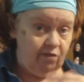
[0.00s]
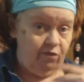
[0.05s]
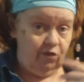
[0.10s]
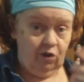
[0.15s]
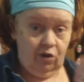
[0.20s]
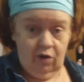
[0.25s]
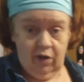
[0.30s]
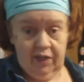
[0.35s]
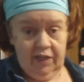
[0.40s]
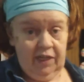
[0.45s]
If you
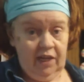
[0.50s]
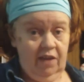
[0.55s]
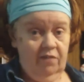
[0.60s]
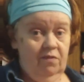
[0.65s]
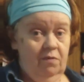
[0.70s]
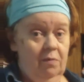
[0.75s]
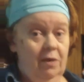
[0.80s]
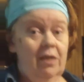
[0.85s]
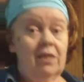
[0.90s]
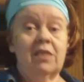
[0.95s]
don't like
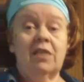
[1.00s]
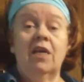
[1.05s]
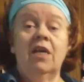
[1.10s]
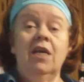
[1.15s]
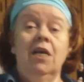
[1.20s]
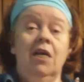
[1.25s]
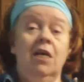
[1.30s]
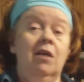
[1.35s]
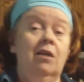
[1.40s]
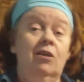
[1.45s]
navy beans,
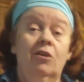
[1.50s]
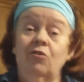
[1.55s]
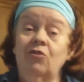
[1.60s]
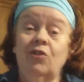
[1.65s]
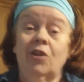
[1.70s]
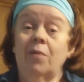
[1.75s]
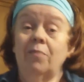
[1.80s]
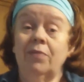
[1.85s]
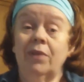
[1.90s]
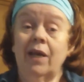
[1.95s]

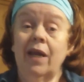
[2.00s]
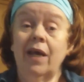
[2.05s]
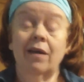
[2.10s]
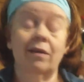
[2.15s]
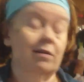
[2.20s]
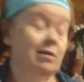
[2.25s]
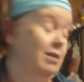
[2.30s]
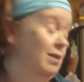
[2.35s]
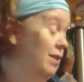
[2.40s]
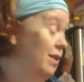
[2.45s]
use something
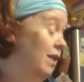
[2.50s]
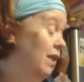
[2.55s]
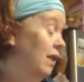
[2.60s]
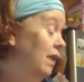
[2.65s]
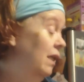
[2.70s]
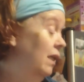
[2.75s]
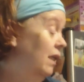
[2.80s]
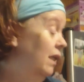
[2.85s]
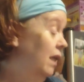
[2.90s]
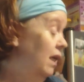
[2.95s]
else.
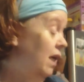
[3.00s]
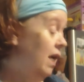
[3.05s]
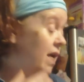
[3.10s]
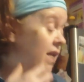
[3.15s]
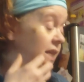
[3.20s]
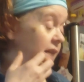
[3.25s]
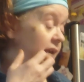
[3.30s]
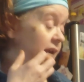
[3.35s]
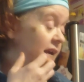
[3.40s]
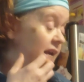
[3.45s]

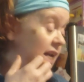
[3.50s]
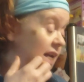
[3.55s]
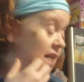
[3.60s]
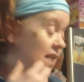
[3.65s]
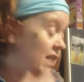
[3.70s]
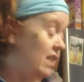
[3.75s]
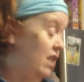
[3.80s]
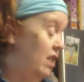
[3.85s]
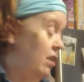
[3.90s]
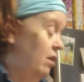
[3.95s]
And
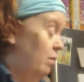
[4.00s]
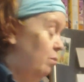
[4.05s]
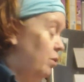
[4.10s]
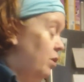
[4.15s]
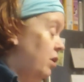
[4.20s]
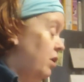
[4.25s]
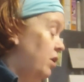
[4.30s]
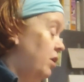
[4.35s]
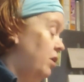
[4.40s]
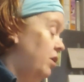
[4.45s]
then
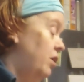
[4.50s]
some